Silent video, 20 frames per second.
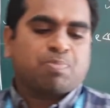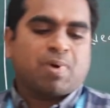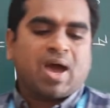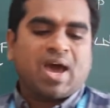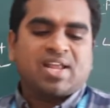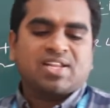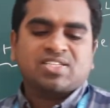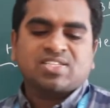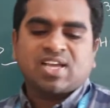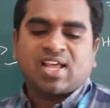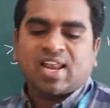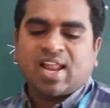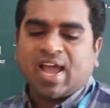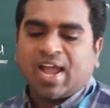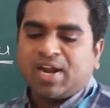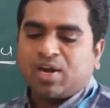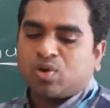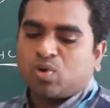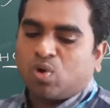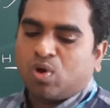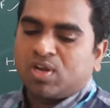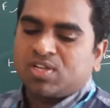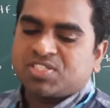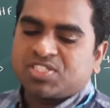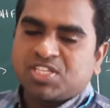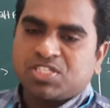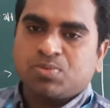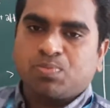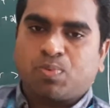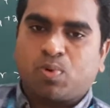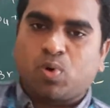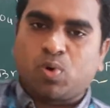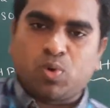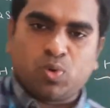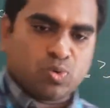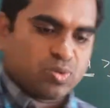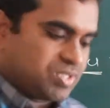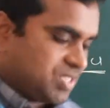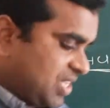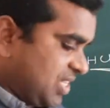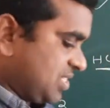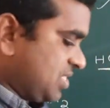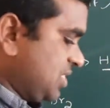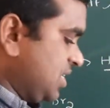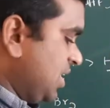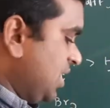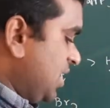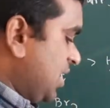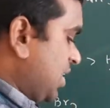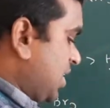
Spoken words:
partial hydrolysis produces.